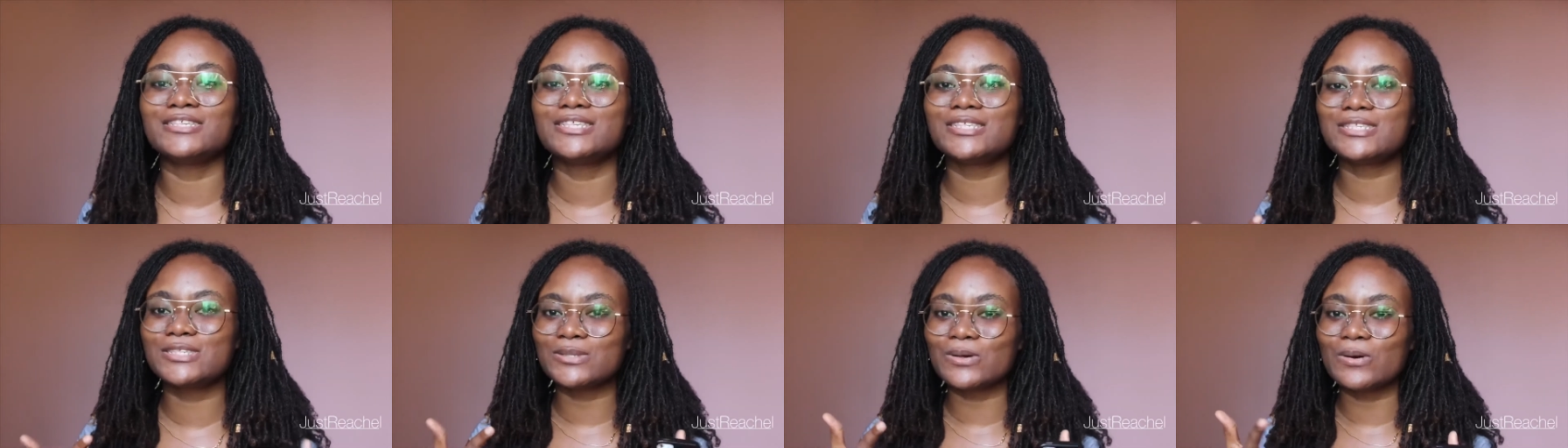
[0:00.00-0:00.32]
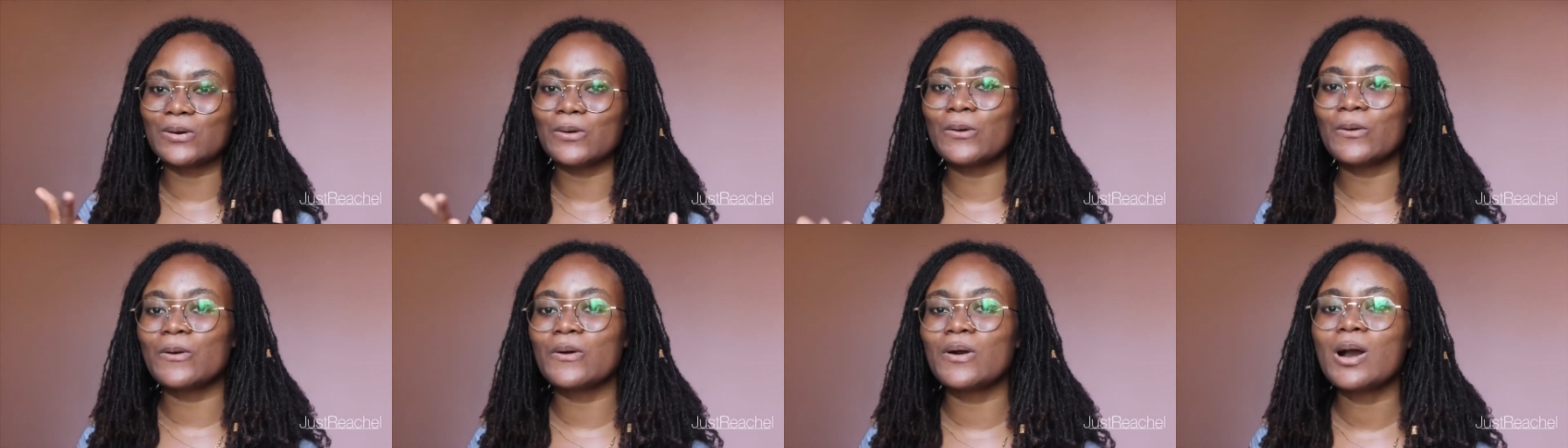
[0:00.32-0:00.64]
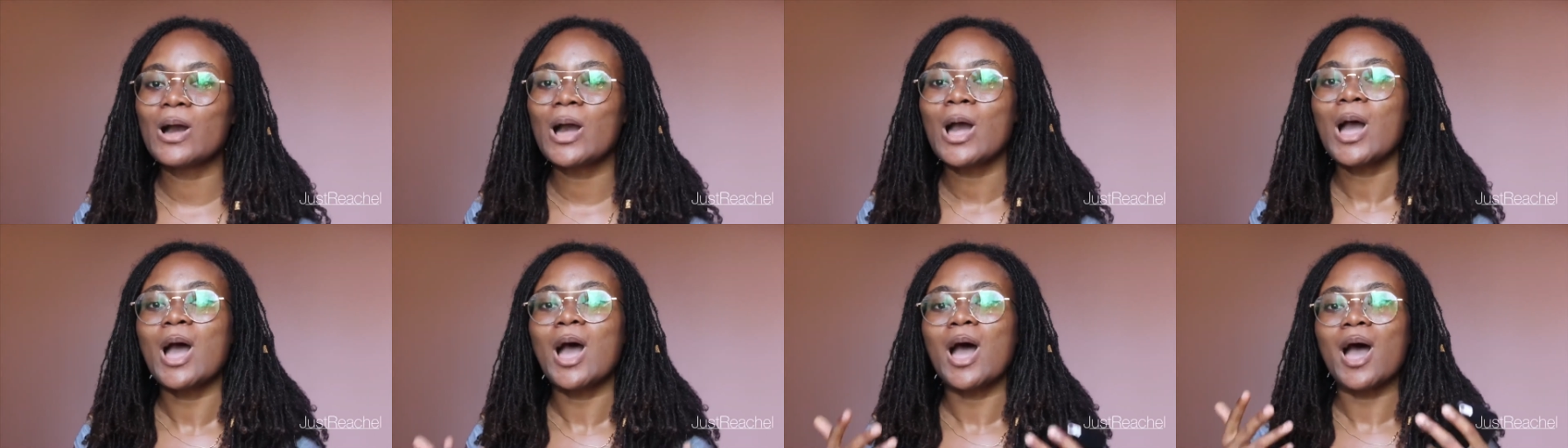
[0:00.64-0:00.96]
So
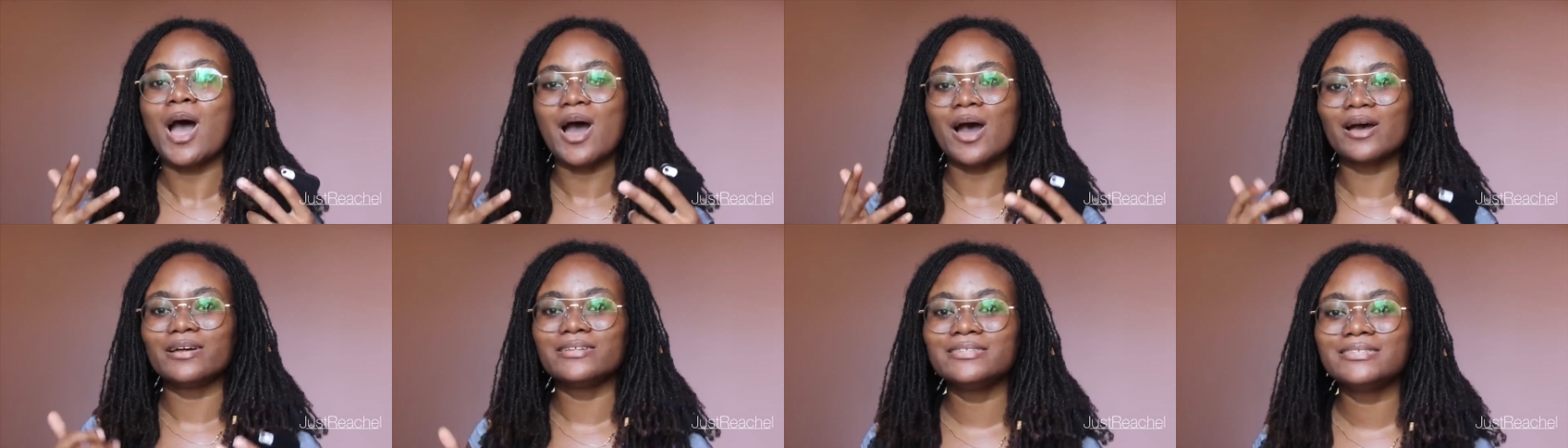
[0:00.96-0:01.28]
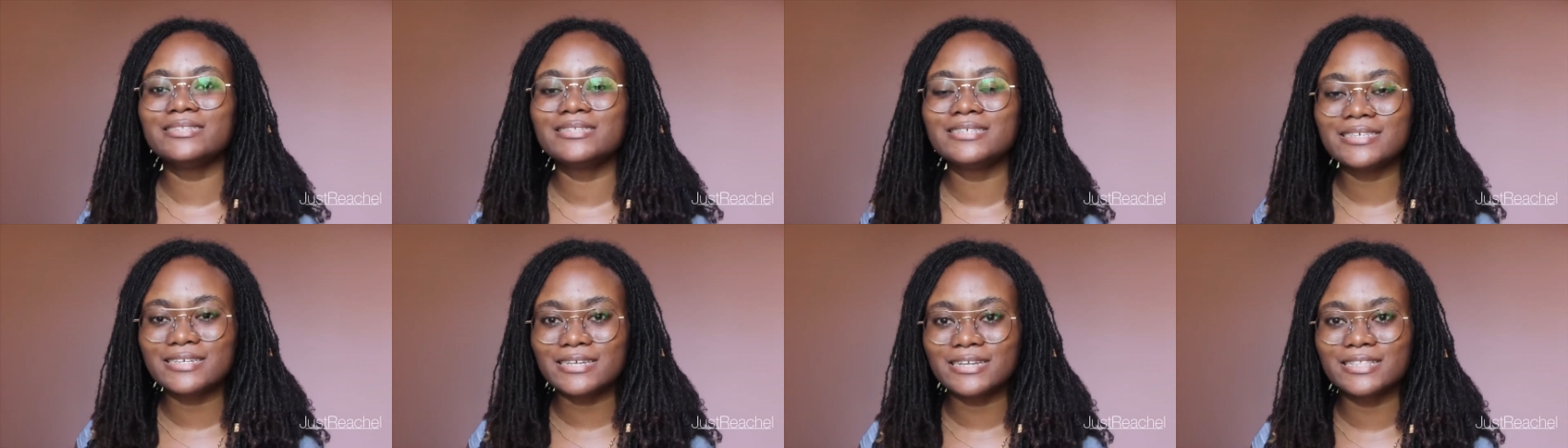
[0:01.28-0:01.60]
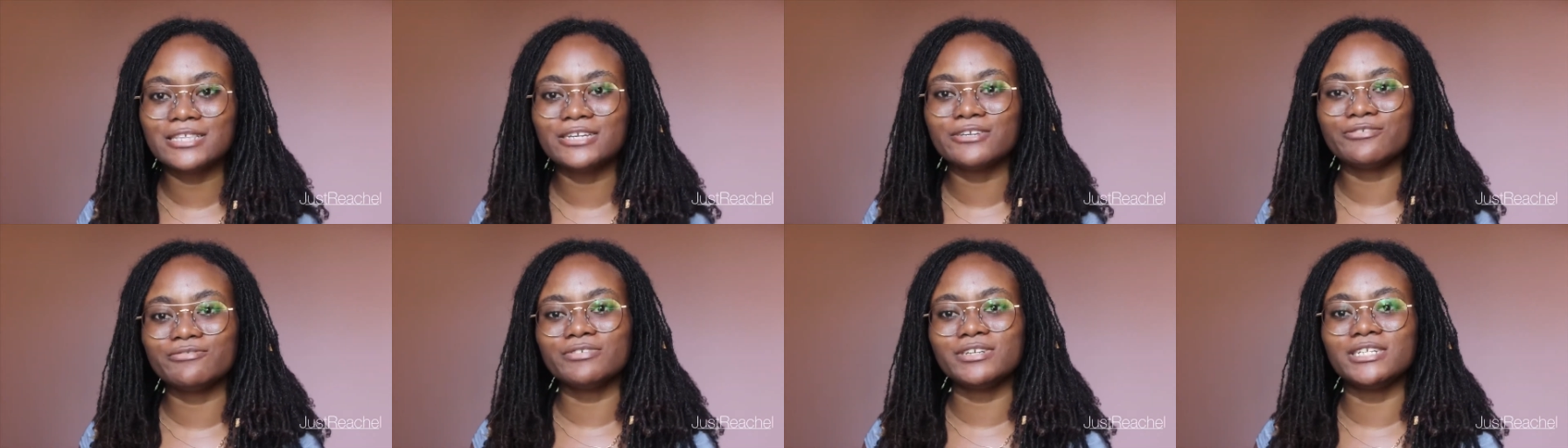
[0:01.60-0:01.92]
until
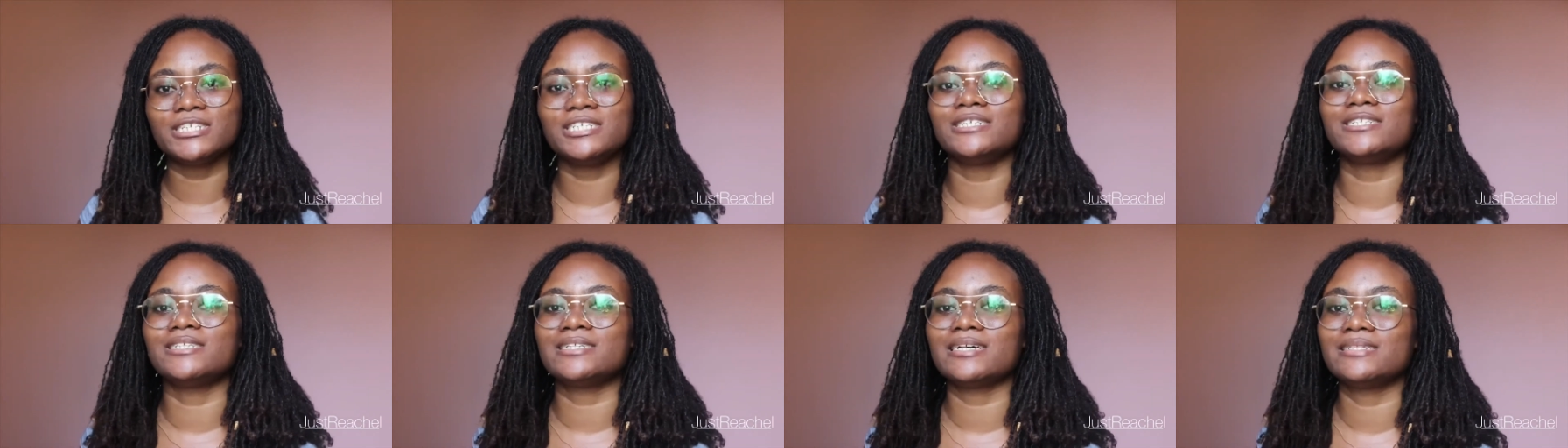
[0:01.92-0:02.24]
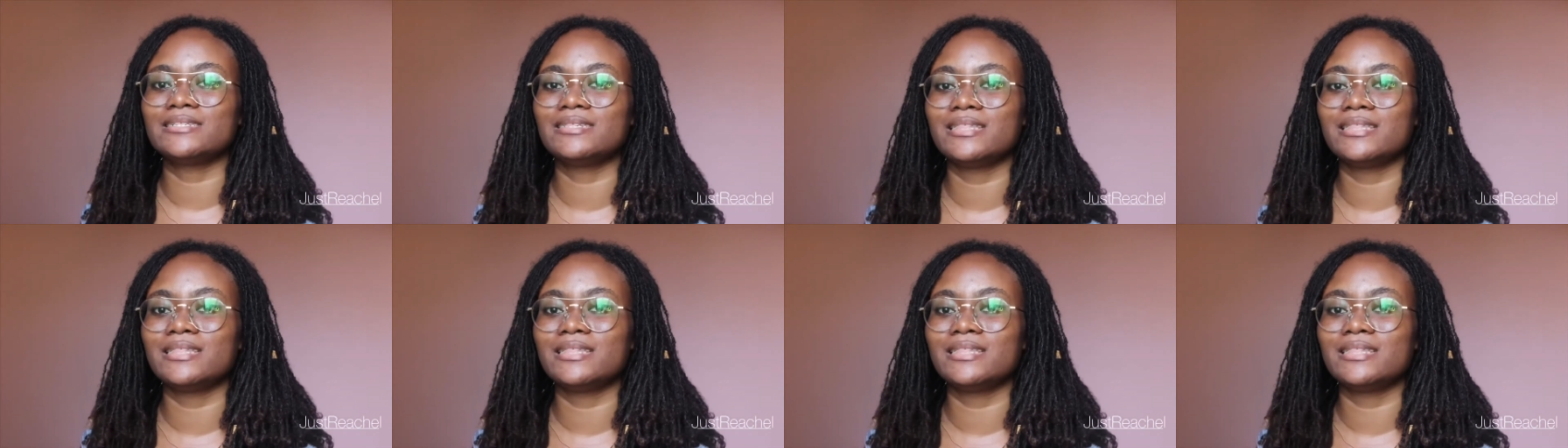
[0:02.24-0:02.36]
it reaches a